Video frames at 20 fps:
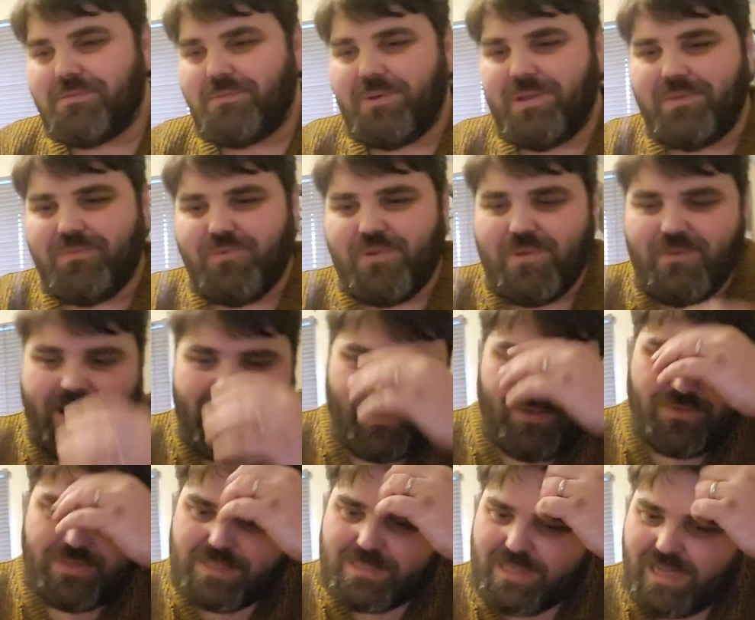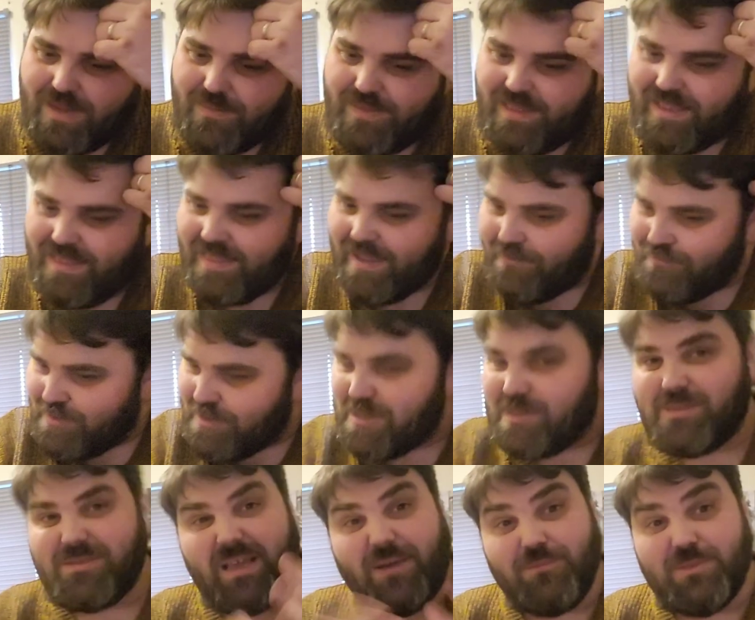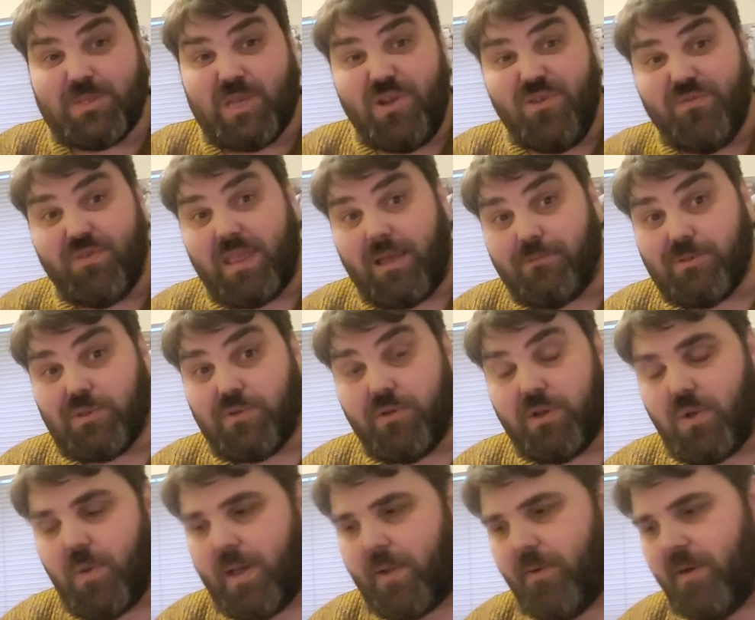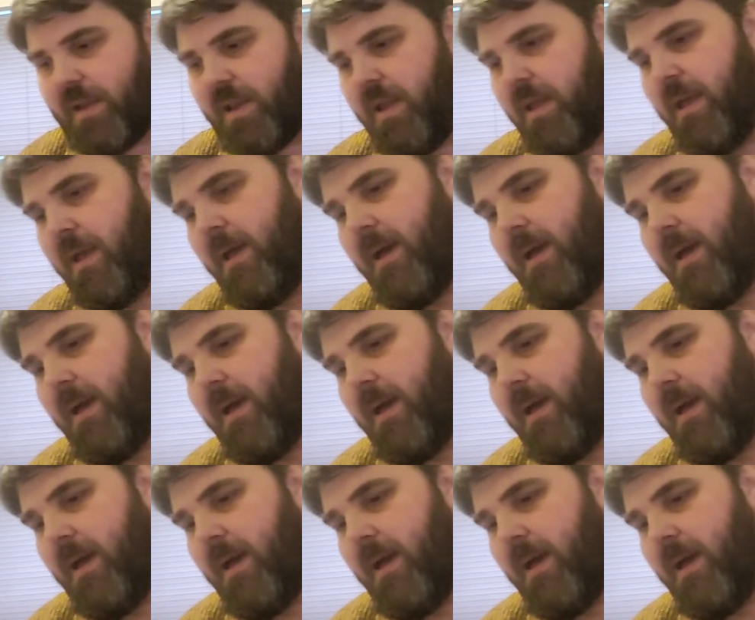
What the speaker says: we wait all this time, and then that one's over. That was a real quick one.